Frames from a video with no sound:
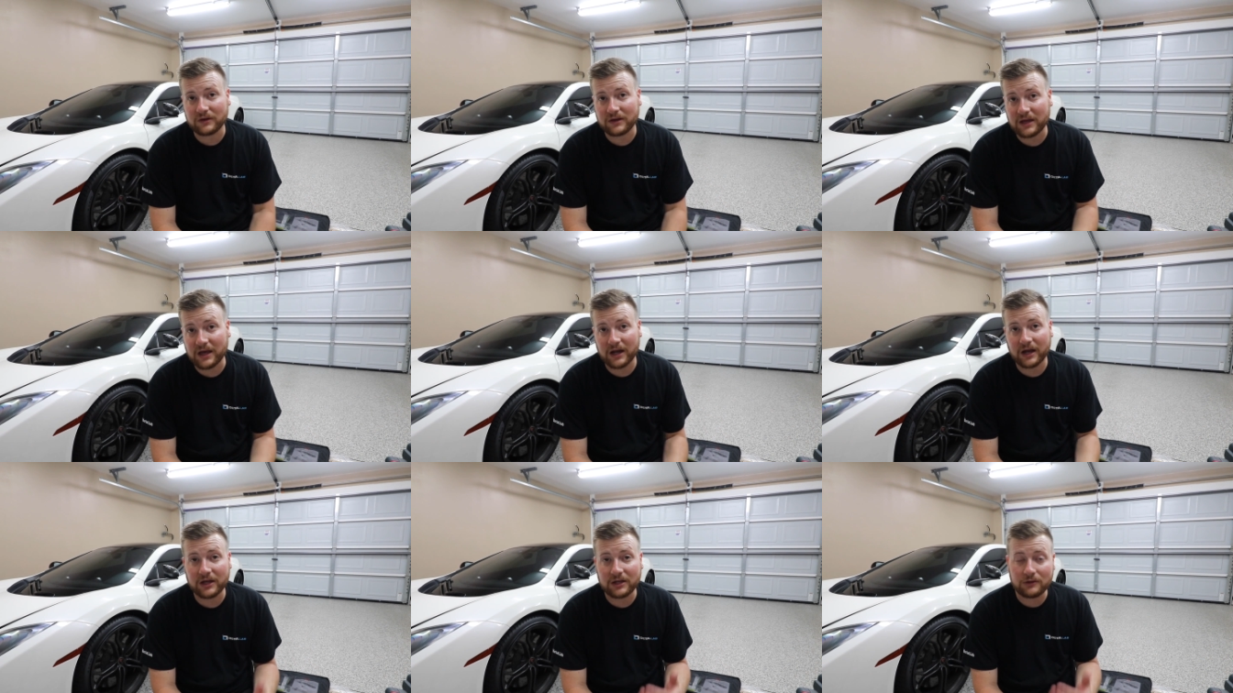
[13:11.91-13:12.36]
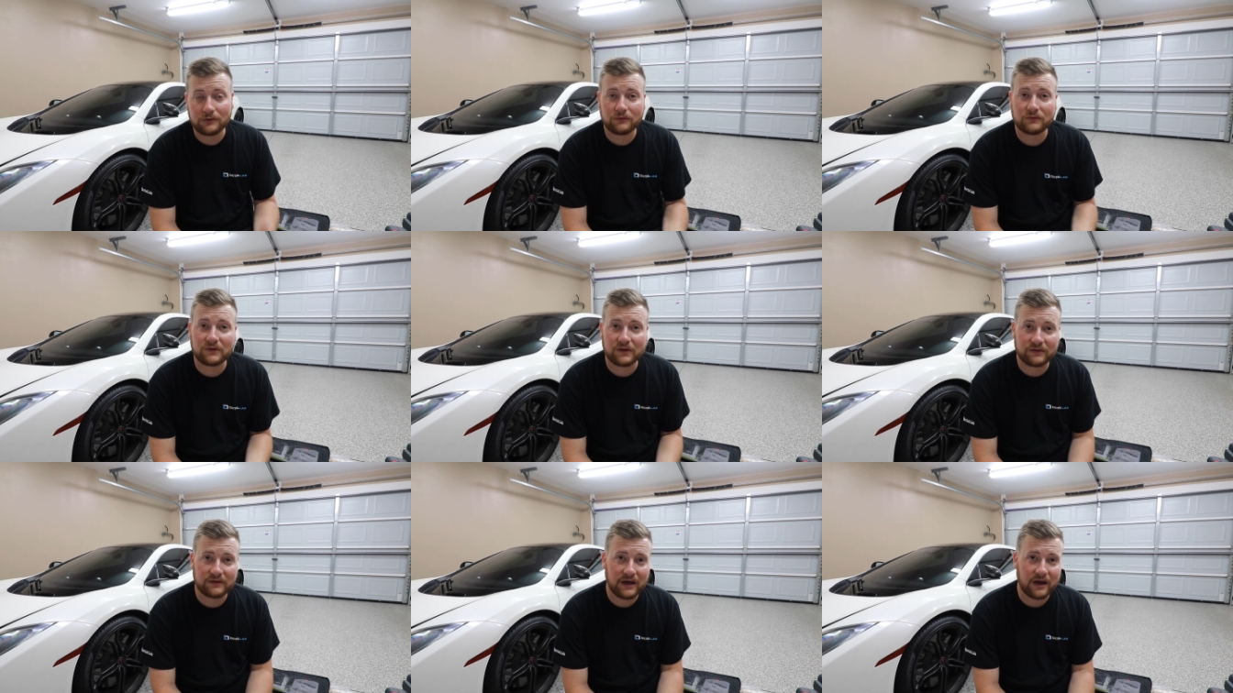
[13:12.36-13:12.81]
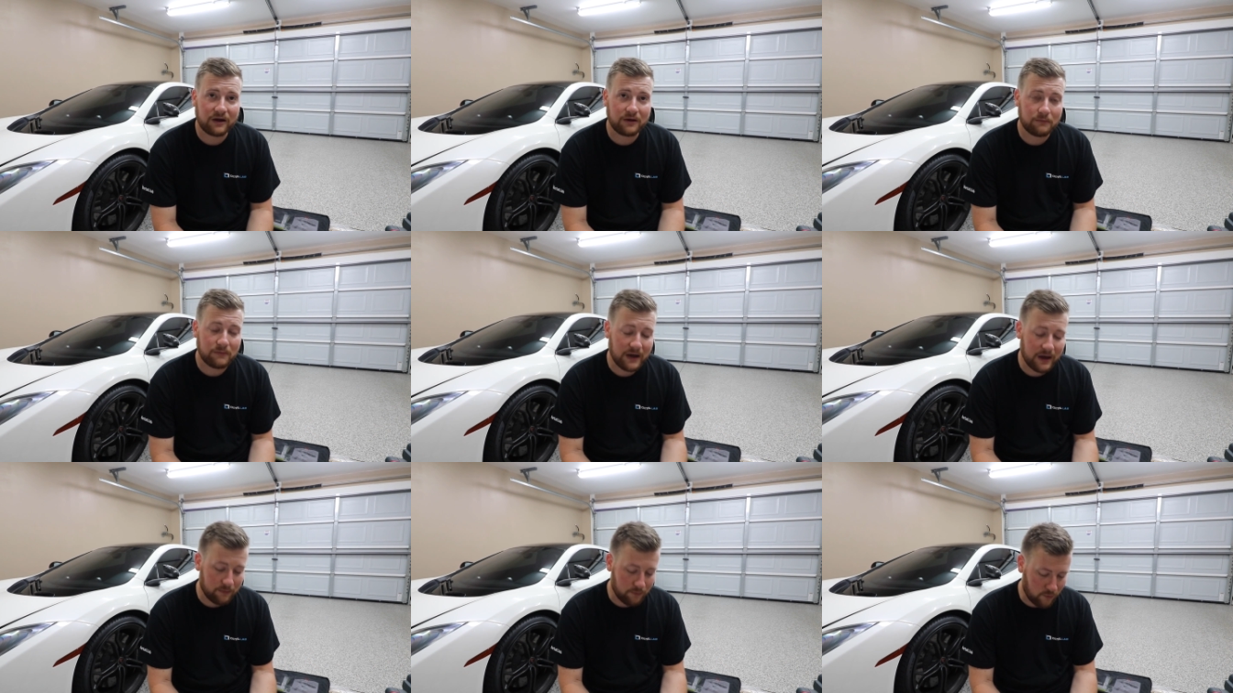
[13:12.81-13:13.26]
Again, I used it down
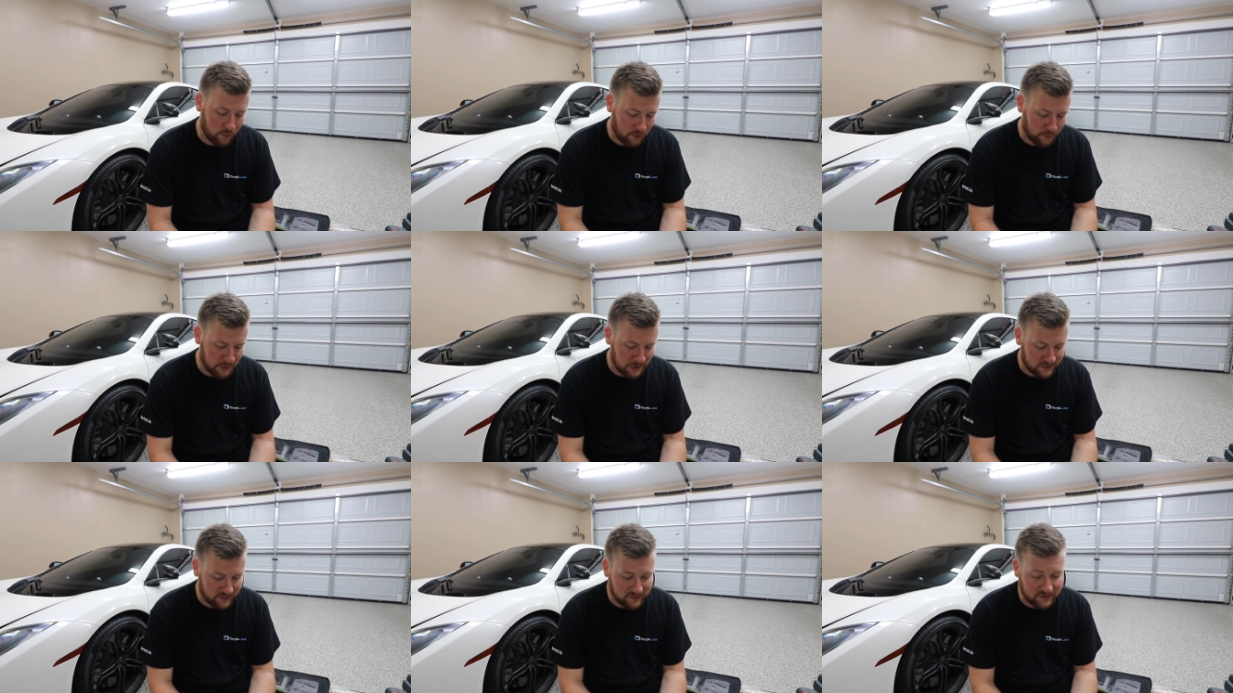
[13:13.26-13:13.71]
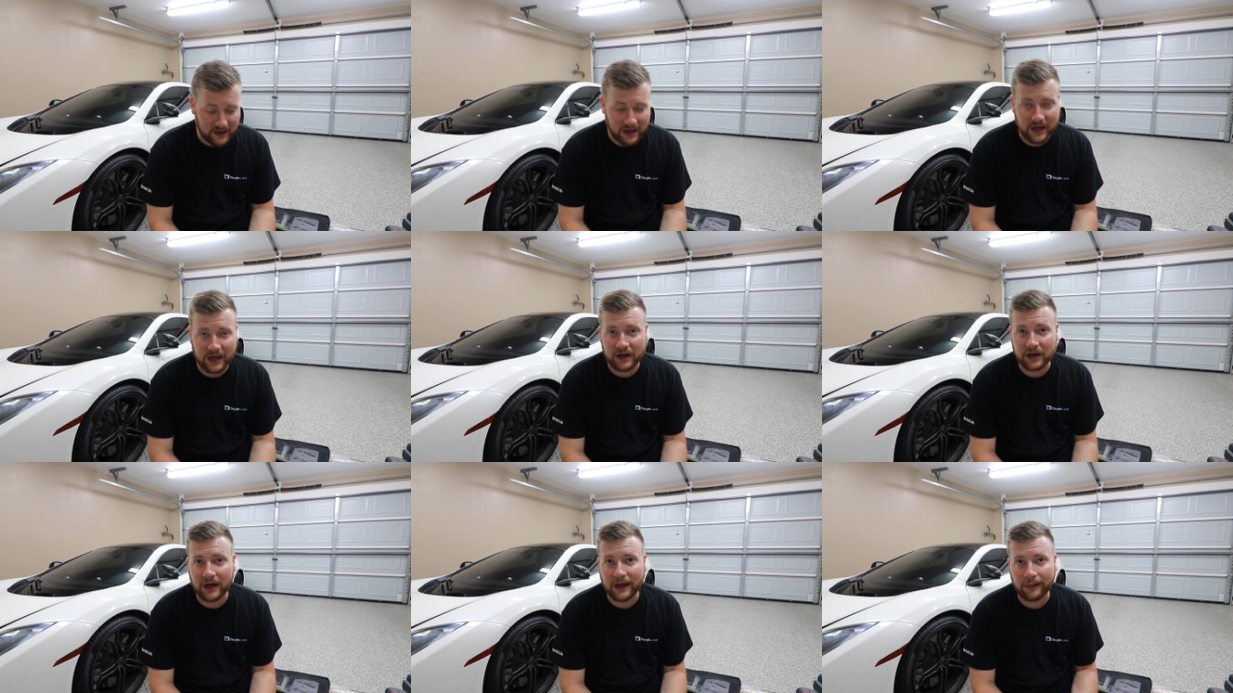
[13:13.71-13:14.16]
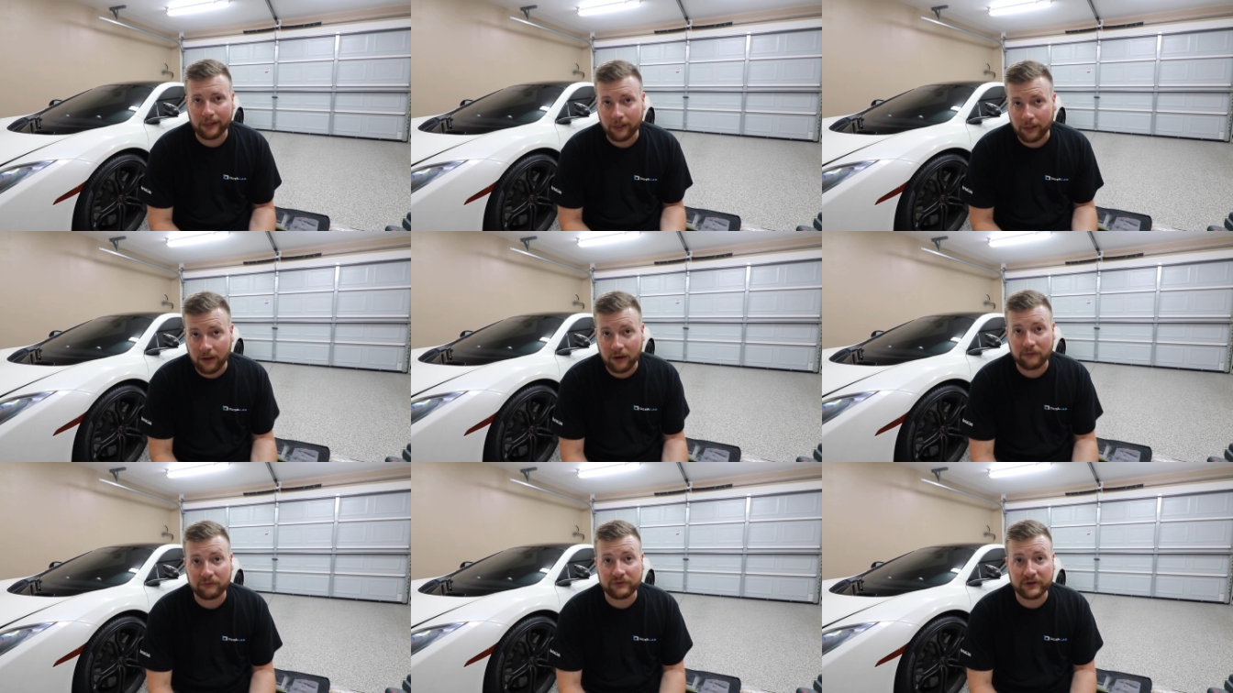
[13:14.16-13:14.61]
in Matt Moorman's and I
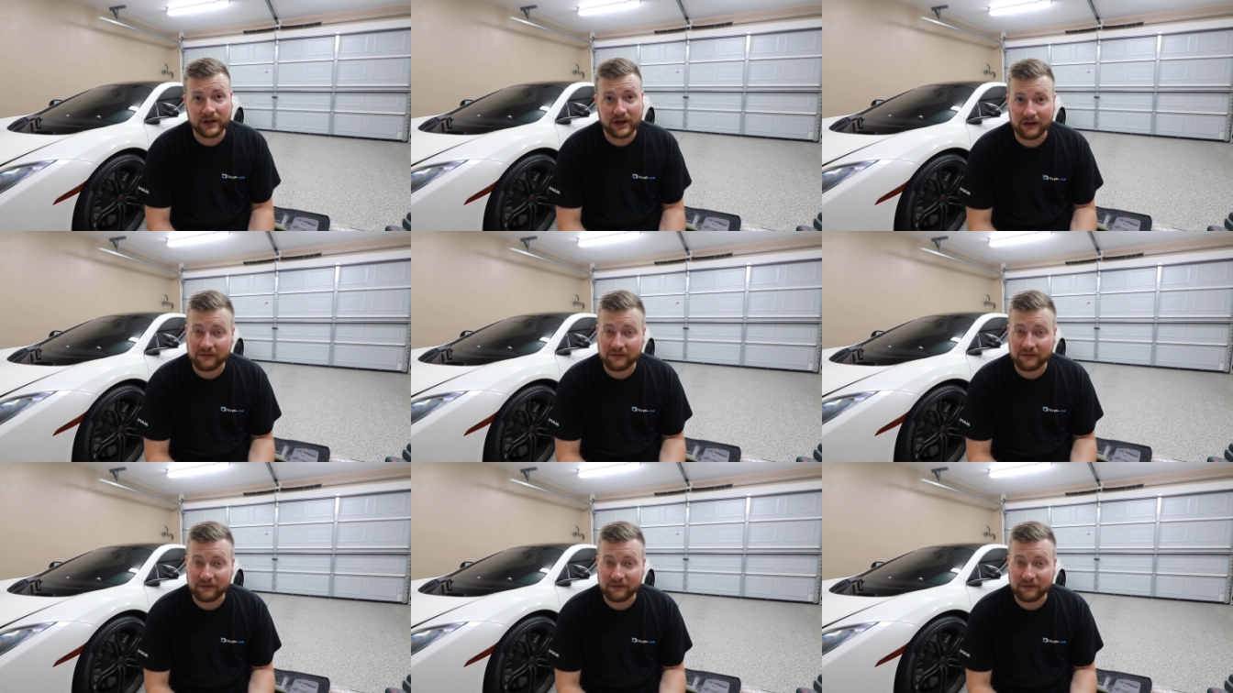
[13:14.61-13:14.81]
loved it.